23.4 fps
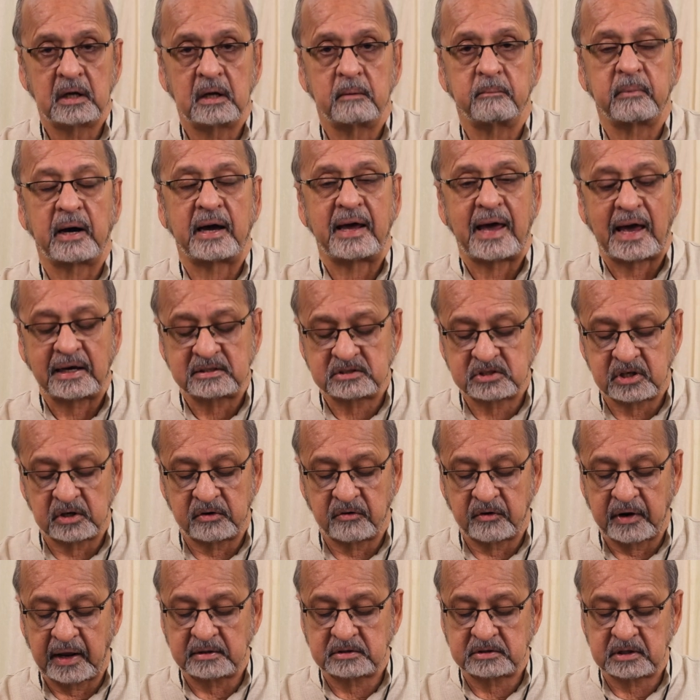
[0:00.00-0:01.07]
by
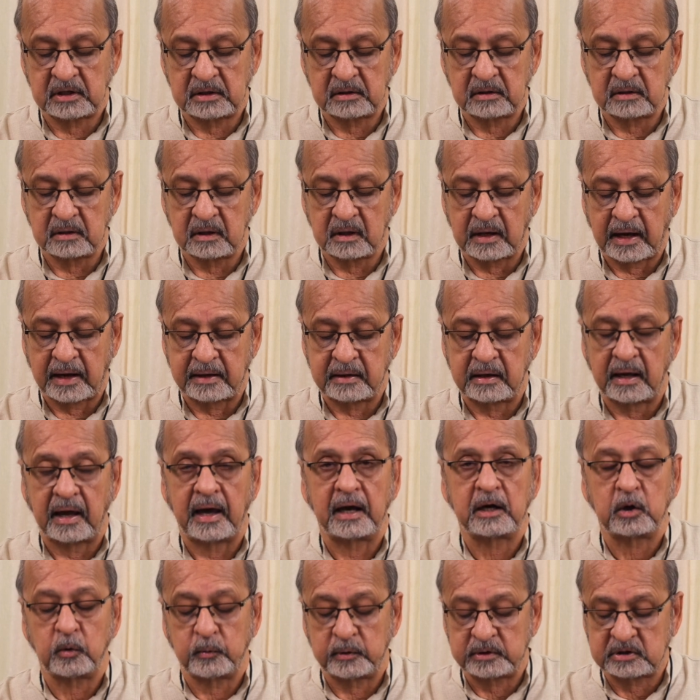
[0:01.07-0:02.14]
accelerating an
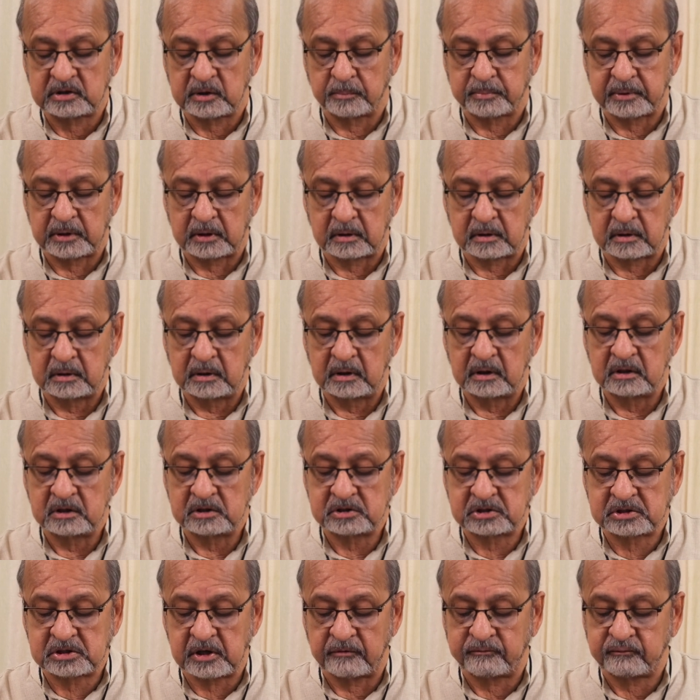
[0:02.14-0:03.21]
equitable
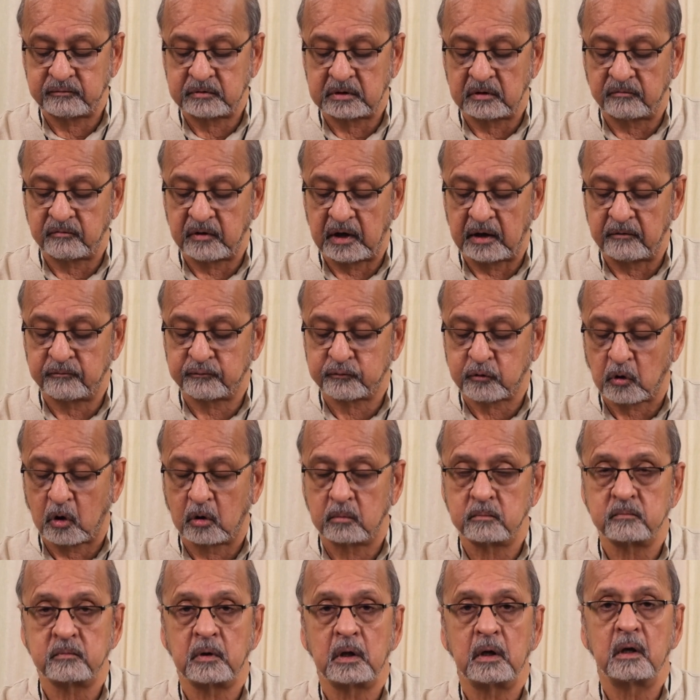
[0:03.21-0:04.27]
shift away
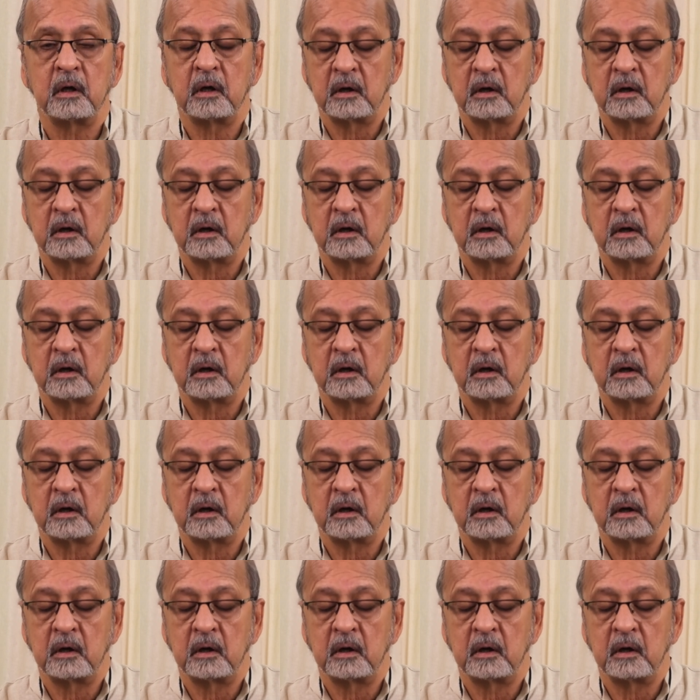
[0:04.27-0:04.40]
from